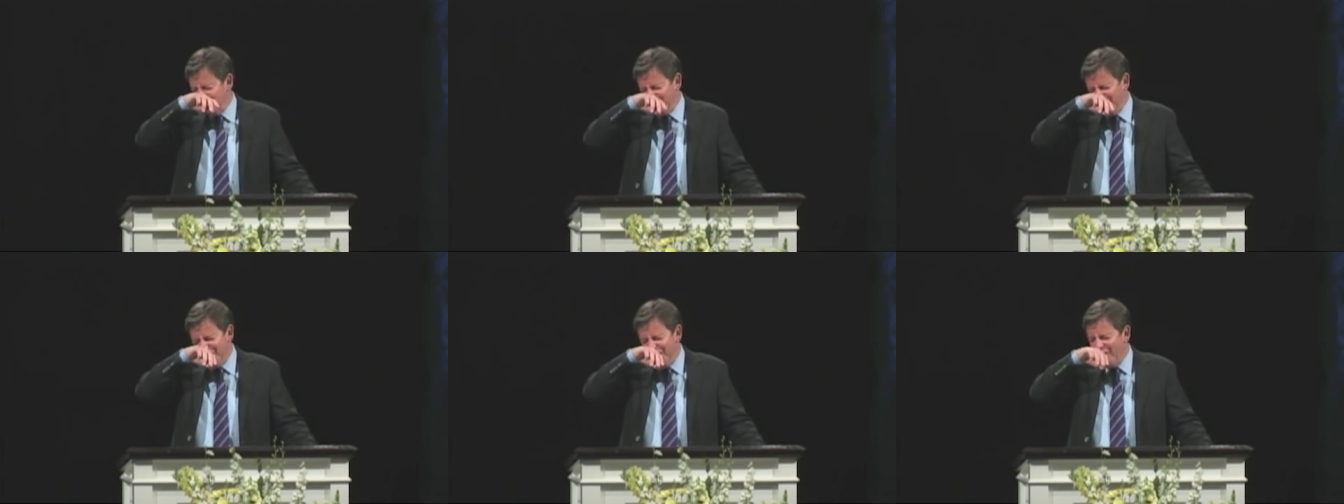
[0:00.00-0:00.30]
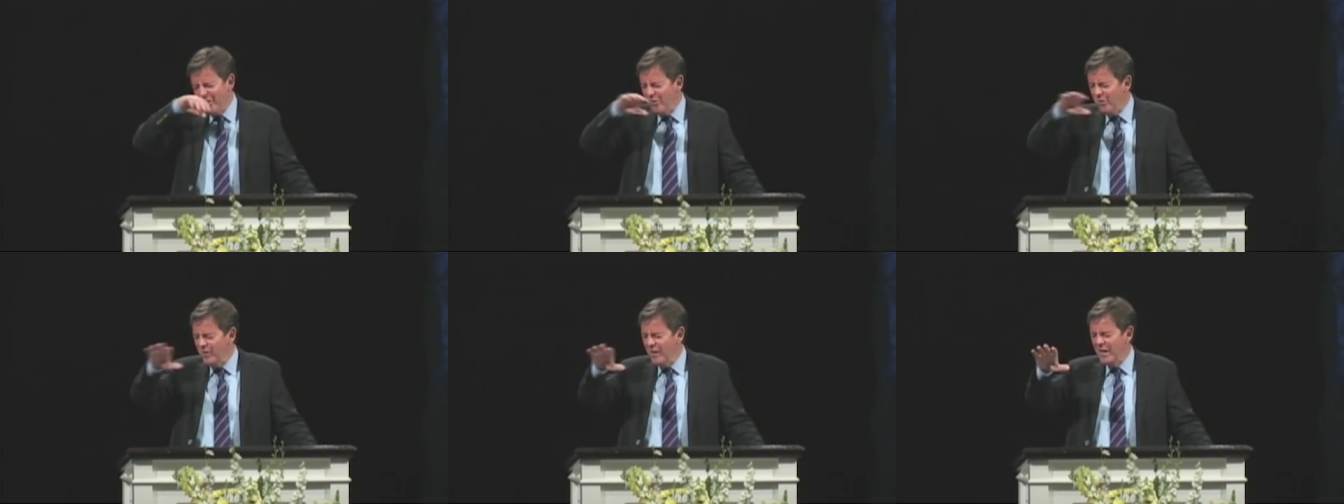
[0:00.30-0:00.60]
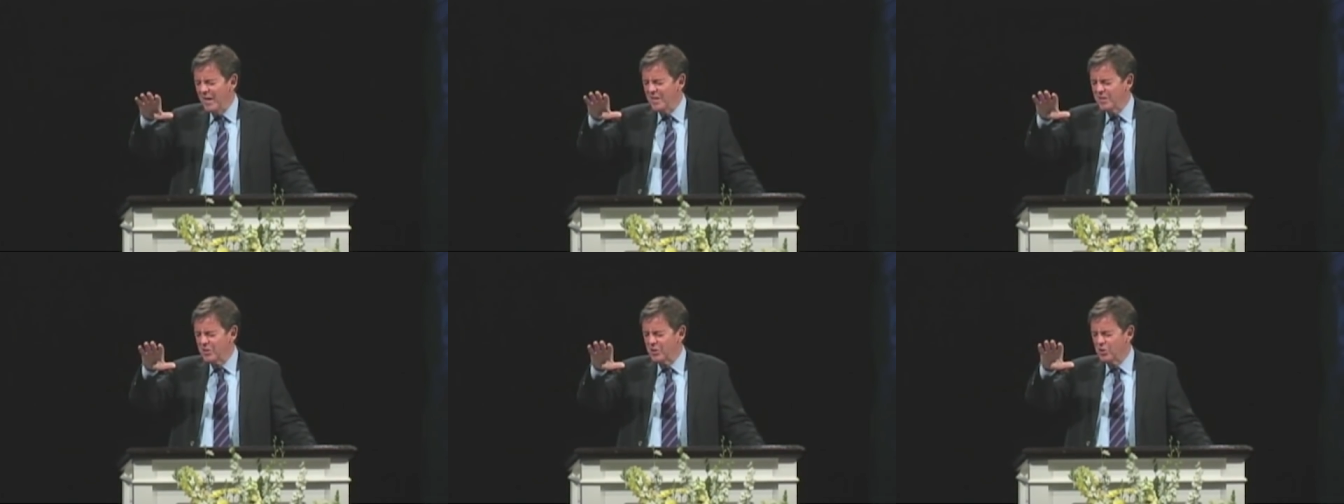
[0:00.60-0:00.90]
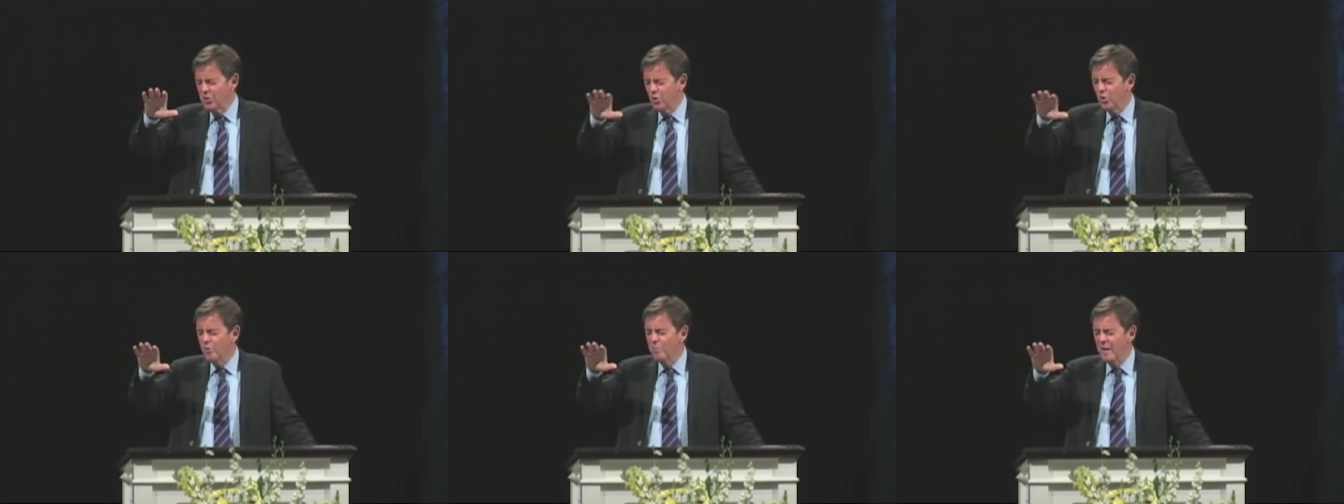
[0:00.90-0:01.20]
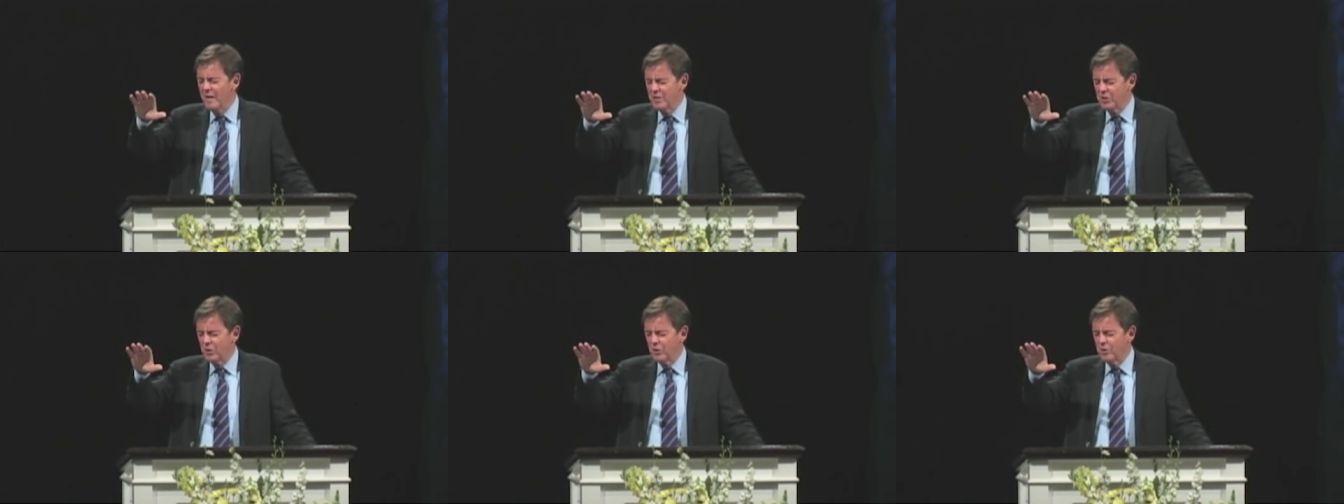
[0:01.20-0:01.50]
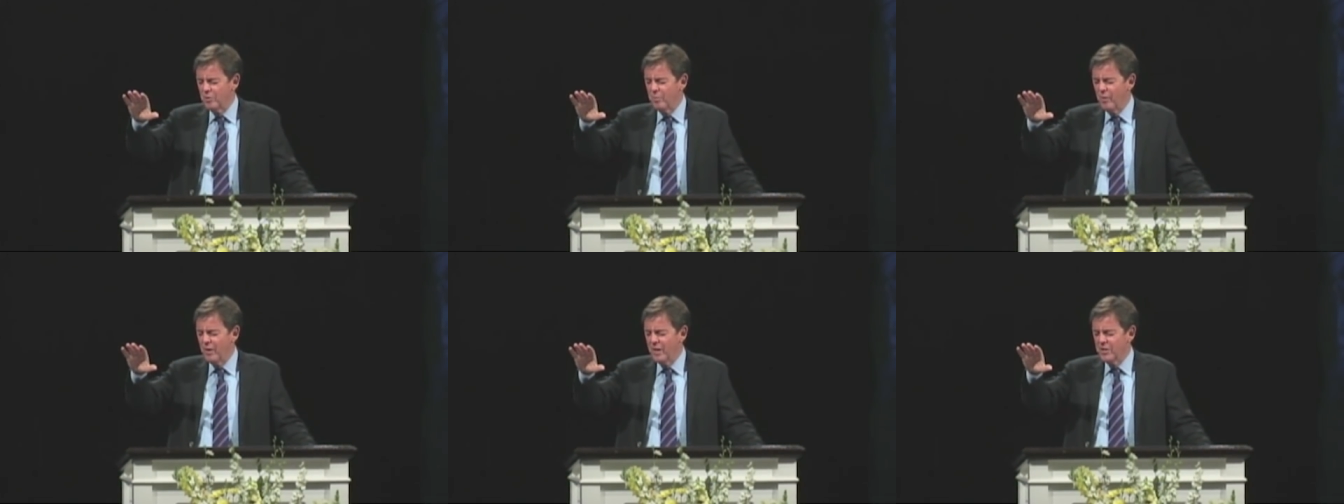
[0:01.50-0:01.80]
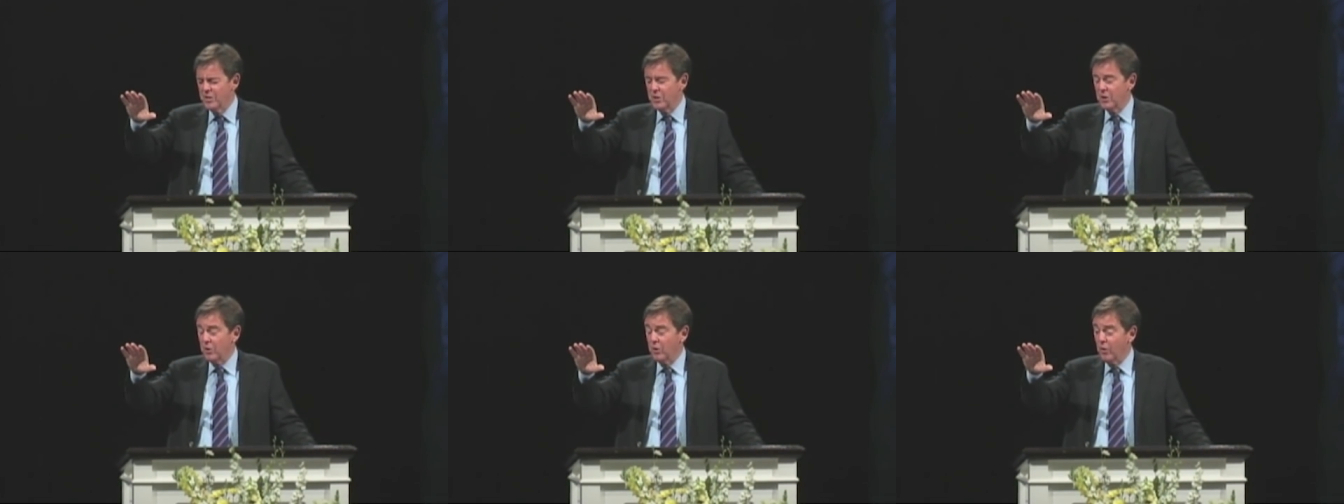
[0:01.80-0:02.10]
Not only as a schoolmaster to bring
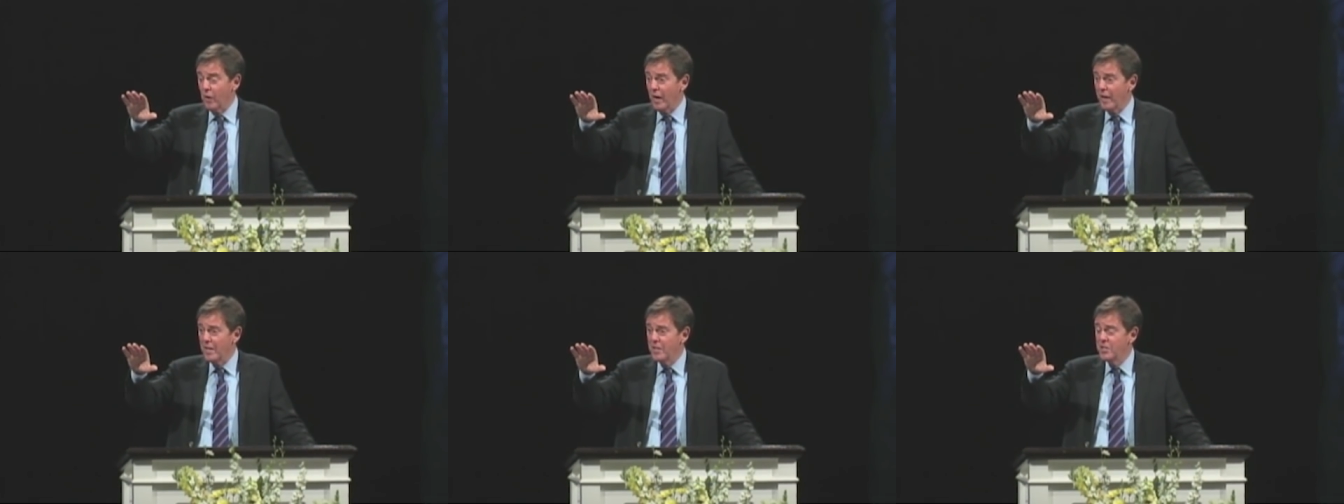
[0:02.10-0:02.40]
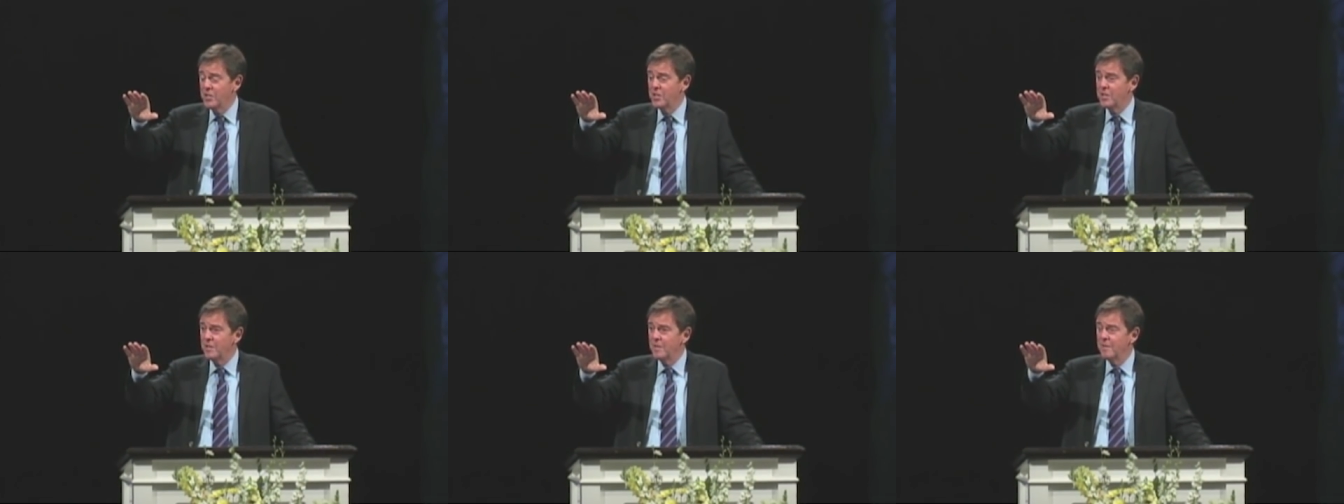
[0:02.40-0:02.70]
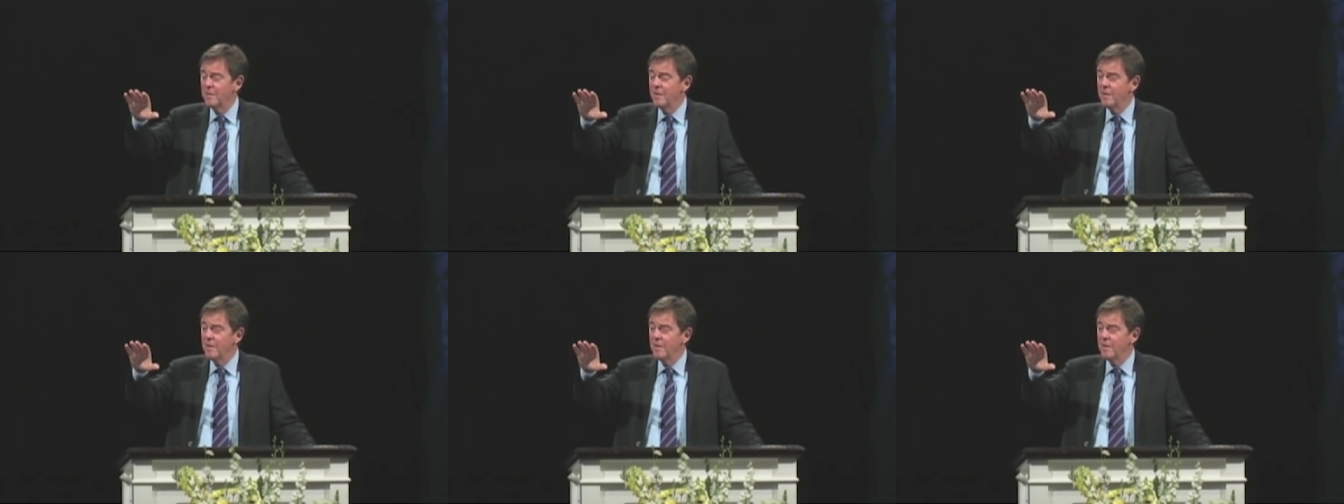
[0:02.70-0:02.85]
us to Christ,